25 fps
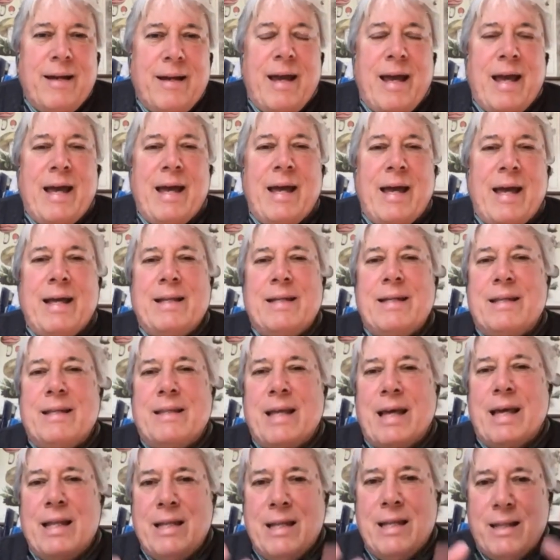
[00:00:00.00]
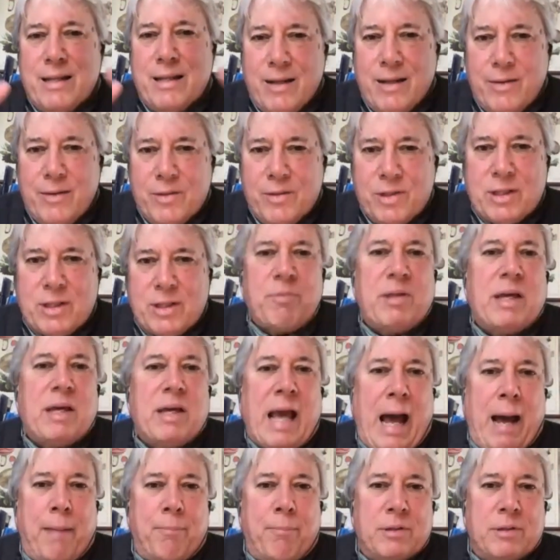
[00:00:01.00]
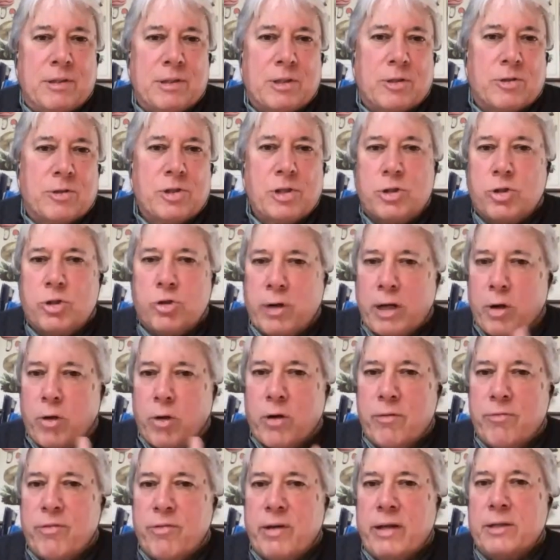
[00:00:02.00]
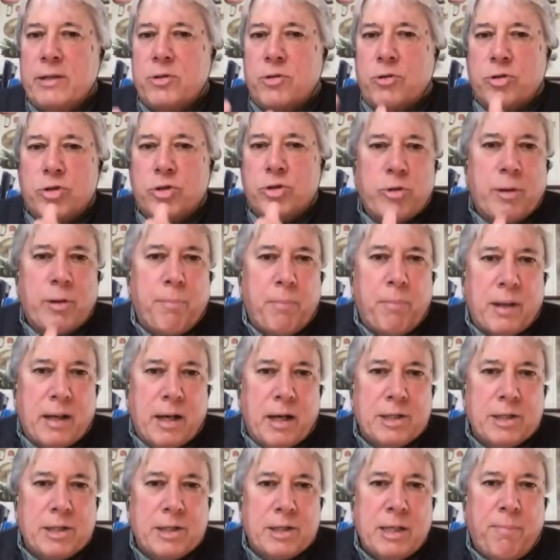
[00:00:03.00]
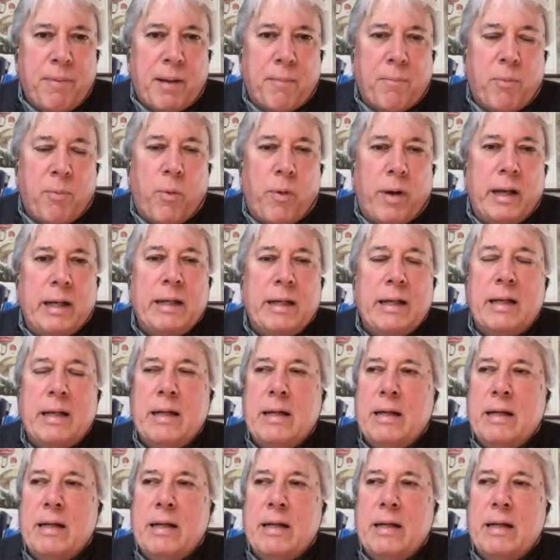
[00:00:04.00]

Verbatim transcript: And then something happens. There's a trigger event or tripping a tipping point.